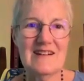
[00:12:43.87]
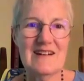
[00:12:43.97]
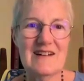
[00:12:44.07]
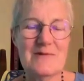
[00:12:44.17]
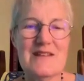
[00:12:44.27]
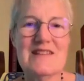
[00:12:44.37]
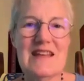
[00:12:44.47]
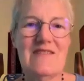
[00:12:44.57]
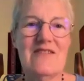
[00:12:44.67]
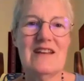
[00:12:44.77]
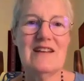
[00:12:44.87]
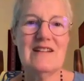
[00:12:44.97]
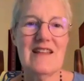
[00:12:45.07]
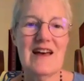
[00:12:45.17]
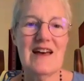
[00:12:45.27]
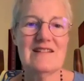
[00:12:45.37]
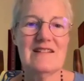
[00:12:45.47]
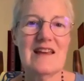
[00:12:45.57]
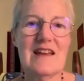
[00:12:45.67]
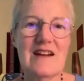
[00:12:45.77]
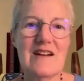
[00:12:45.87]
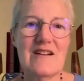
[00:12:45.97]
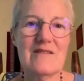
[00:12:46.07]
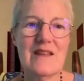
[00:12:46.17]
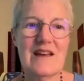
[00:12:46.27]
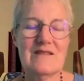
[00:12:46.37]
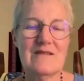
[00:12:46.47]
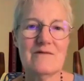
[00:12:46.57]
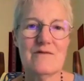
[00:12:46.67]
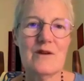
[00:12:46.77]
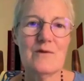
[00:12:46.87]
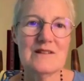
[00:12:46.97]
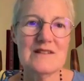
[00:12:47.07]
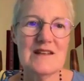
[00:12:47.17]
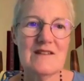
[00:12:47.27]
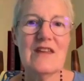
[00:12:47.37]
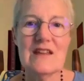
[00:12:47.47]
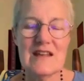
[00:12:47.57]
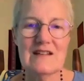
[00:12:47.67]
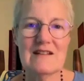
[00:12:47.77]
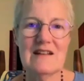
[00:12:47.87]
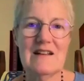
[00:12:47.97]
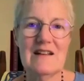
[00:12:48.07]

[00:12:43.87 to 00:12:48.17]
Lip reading: receiving that care, that frequency of healing,